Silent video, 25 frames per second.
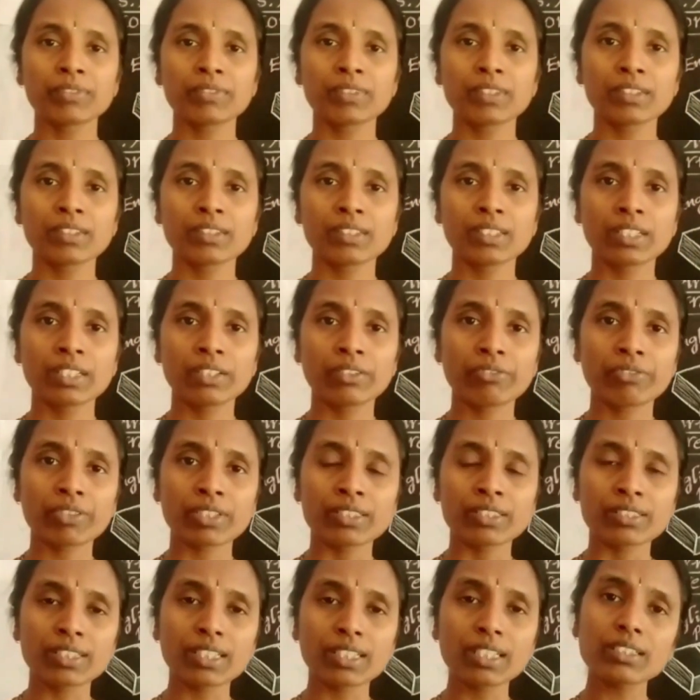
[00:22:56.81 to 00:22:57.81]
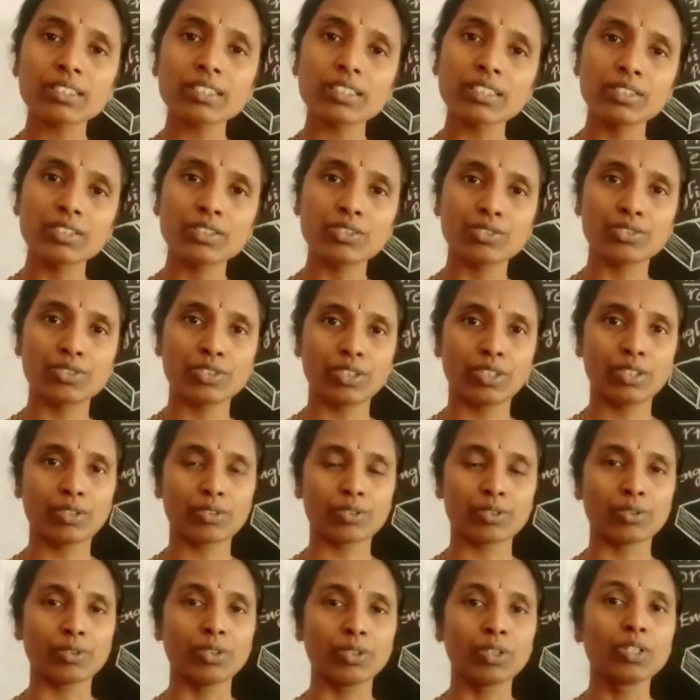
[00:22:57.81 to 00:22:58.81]
The difference is 0.
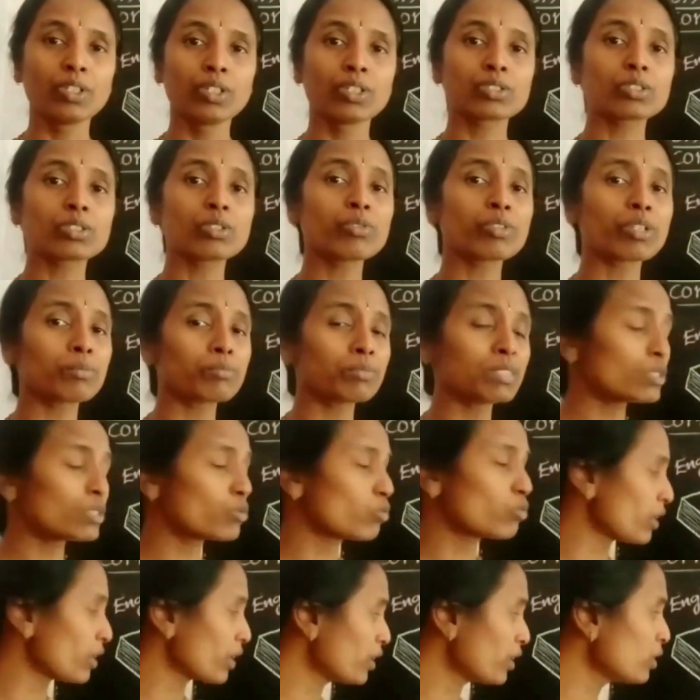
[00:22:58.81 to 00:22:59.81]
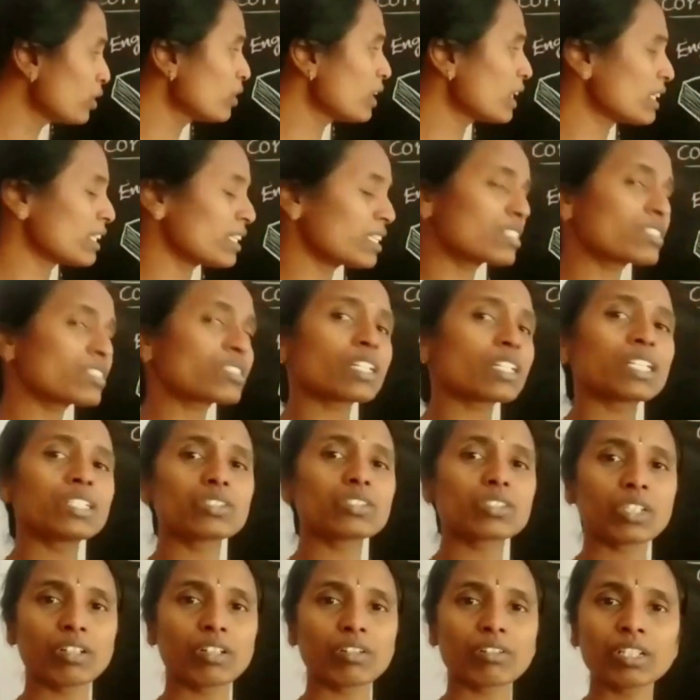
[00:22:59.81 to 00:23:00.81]
So from this, what did you understand
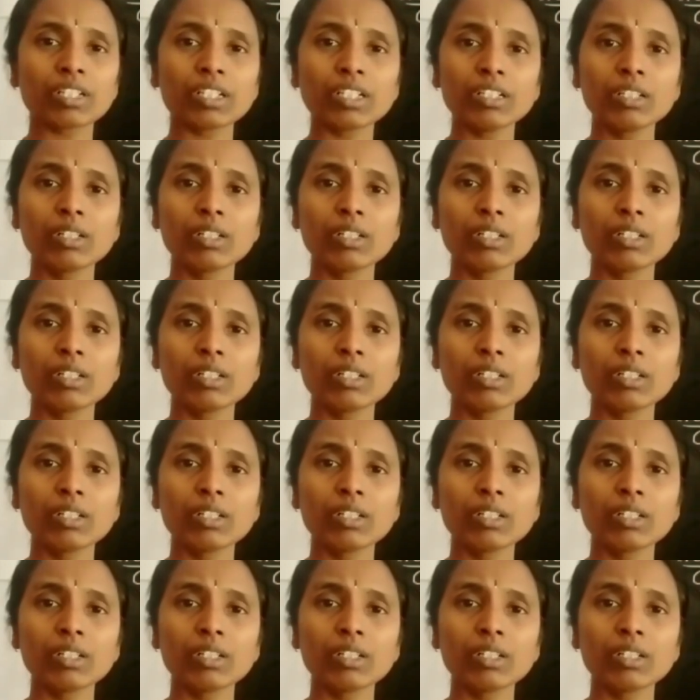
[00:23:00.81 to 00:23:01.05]
children?